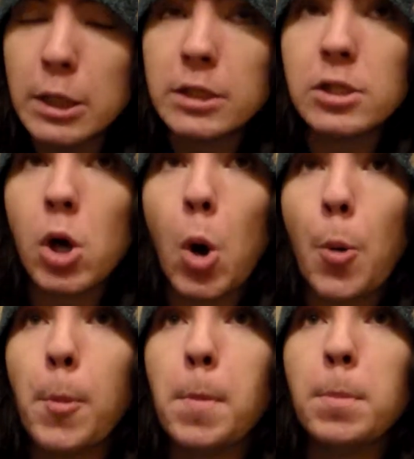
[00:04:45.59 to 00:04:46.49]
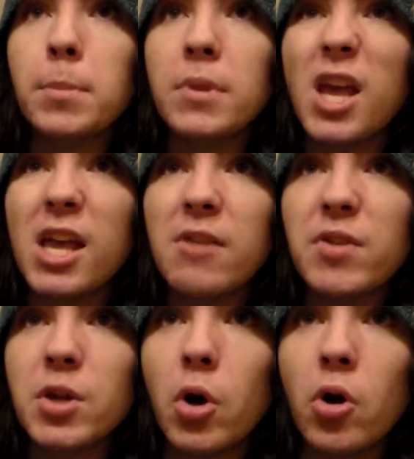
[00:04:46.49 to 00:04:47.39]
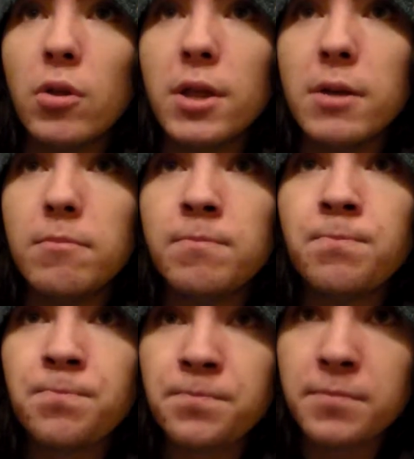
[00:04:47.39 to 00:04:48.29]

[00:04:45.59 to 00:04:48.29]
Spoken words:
So they give it to all of them,